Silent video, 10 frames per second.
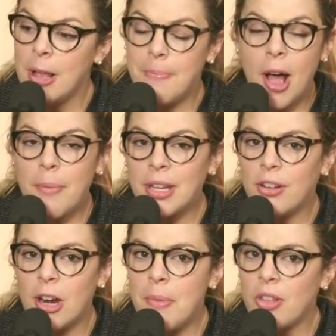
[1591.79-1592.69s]
mom and
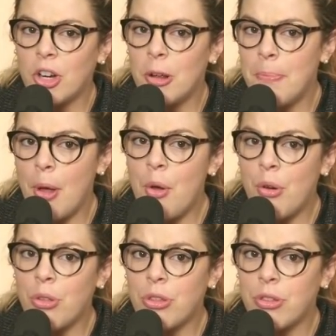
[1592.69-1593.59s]
grandmother are
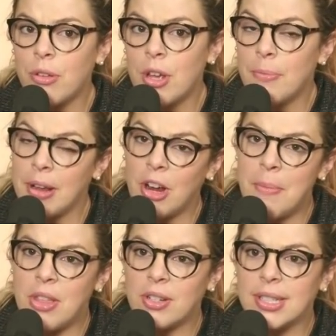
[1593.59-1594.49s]
both, my
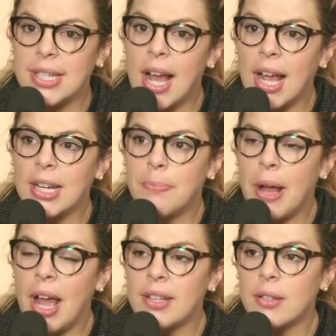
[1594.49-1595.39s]
grandmother has died,
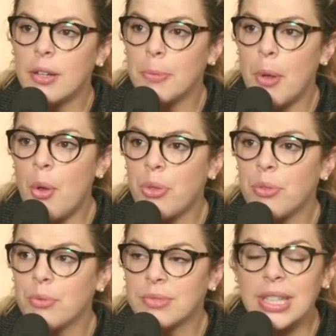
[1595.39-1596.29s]
but are
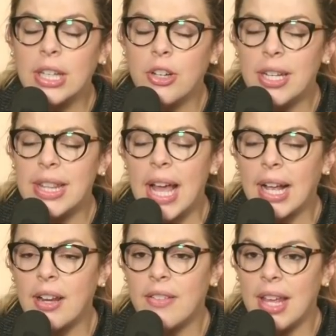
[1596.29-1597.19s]
both really good at
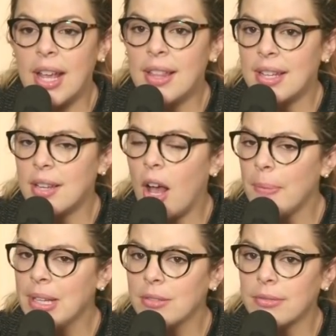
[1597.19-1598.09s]
that kind of thing. And they
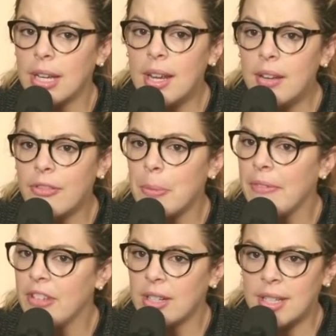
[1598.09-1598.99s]
taught me to read from a
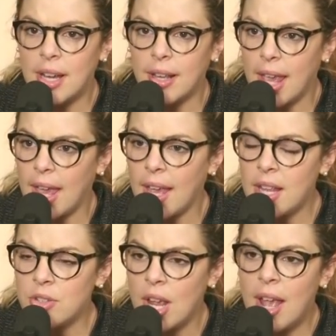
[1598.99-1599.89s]
very young
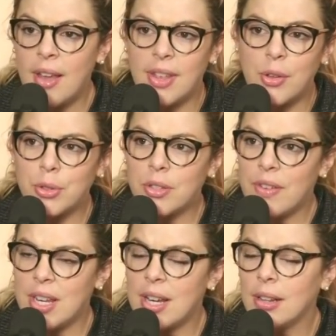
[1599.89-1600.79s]
age. They
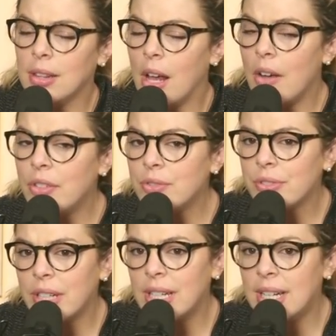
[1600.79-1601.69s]
cultivated a love
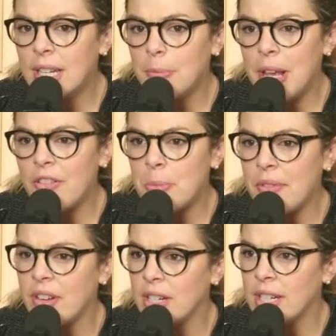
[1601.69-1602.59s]
of reading in me from
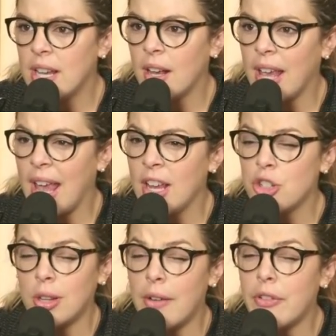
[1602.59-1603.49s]
a very young
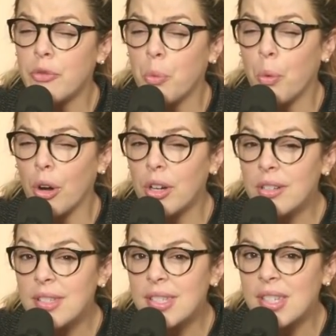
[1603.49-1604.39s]
age, a love of
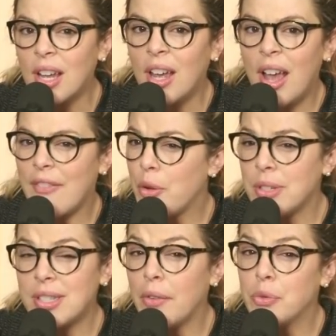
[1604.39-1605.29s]
words. I've
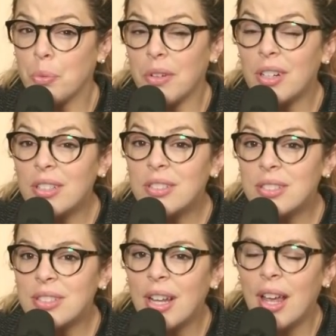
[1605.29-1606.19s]
always loved
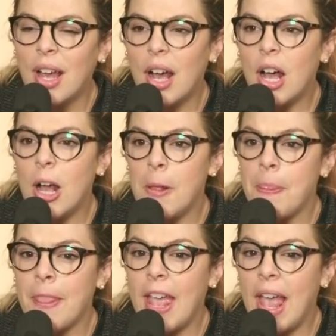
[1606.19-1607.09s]
words.
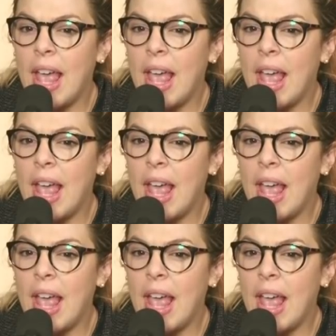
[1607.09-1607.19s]
And